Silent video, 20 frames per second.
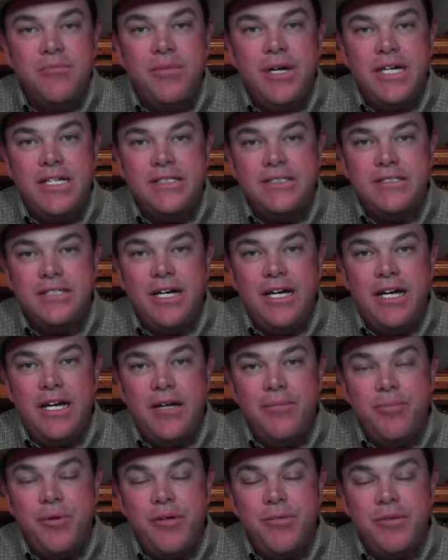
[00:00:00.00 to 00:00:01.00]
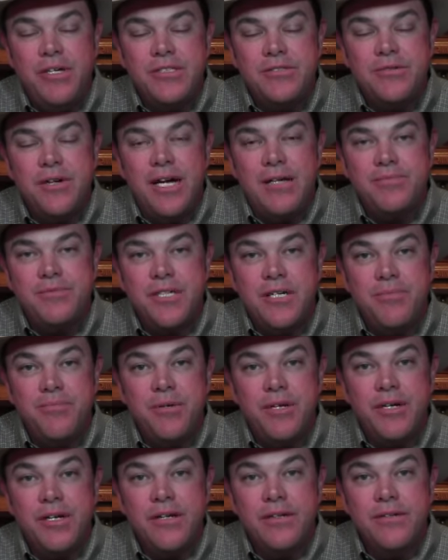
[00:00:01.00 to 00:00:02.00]
But that pretty much wraps up
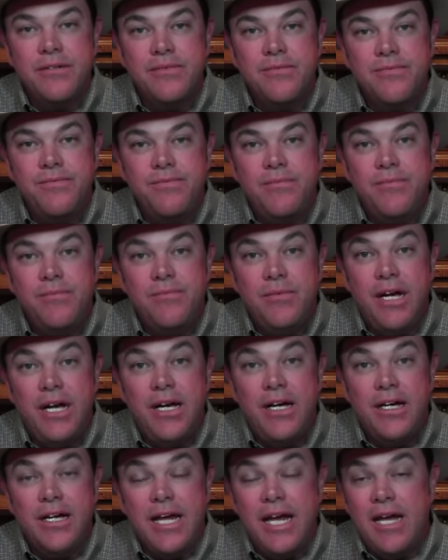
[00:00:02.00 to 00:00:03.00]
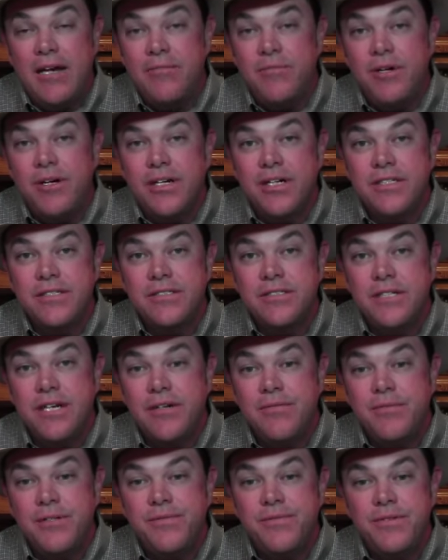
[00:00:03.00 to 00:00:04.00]
your cattle market
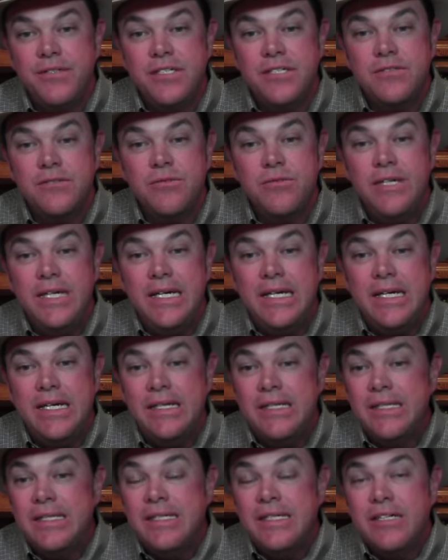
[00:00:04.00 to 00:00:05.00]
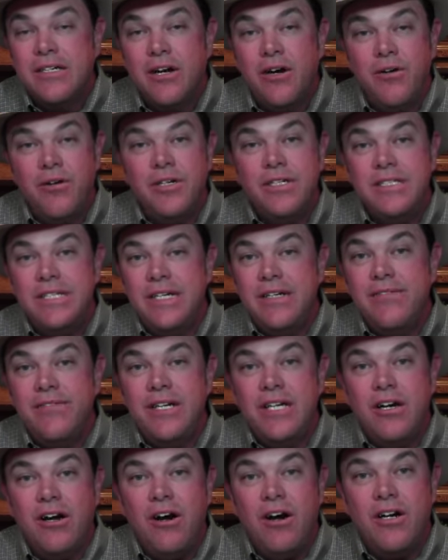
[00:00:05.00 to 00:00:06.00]
summary for this week. Go to
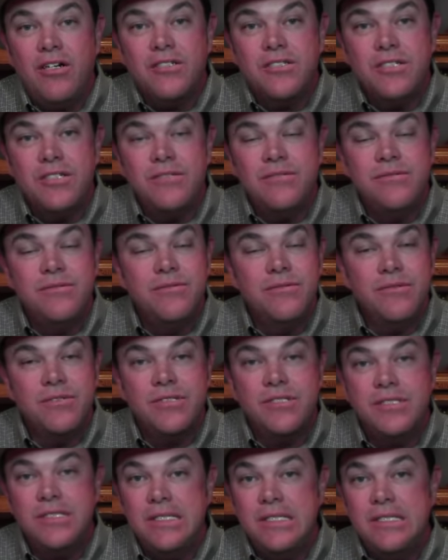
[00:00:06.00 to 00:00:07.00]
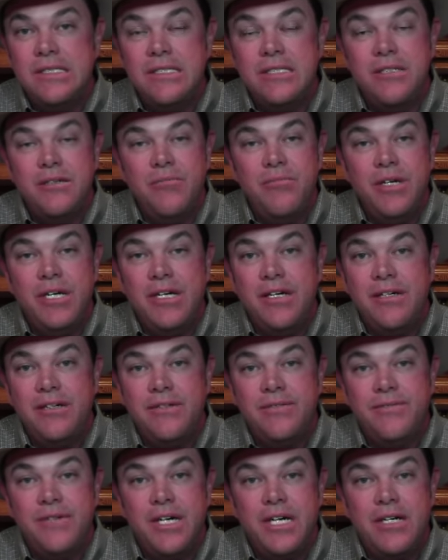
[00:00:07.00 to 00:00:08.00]
DVAuction. We're still in the middle
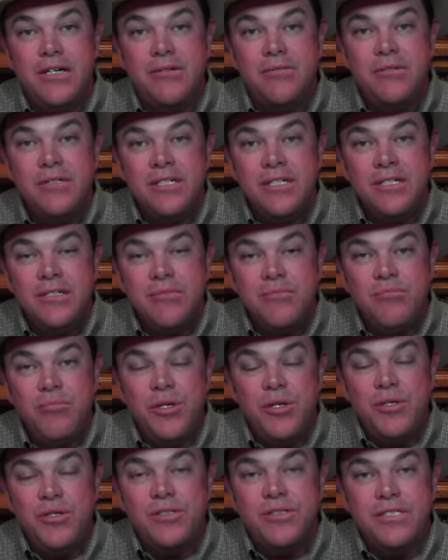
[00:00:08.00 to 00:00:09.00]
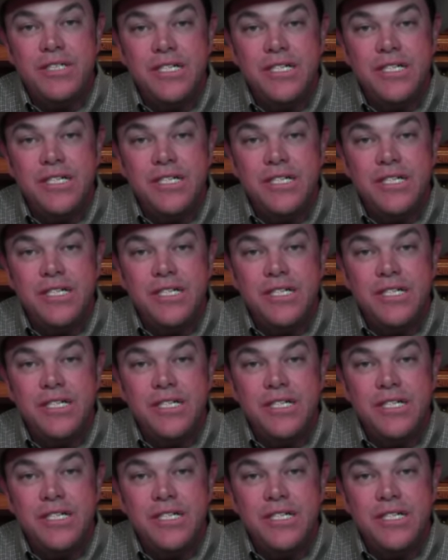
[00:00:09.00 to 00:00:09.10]
of bull